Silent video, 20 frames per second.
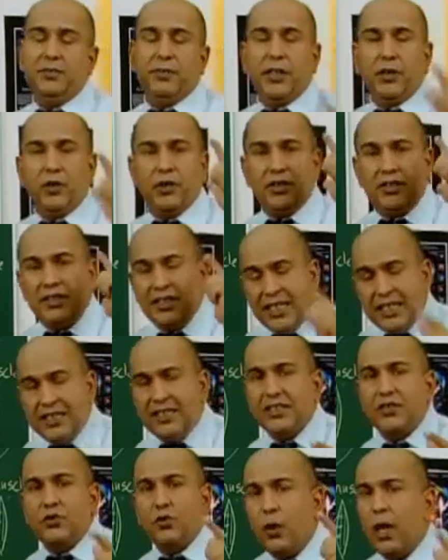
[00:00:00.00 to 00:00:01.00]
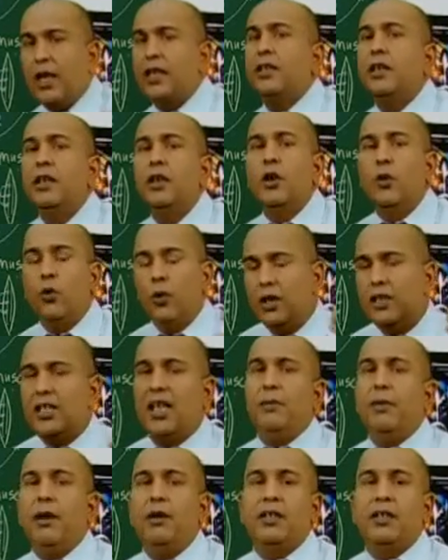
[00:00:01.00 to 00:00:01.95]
because this is what will come